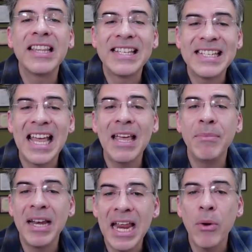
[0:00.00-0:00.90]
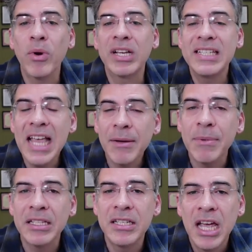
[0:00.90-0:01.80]
the same network
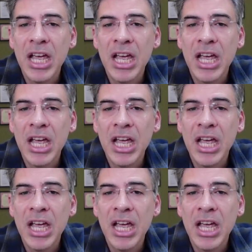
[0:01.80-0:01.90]
segment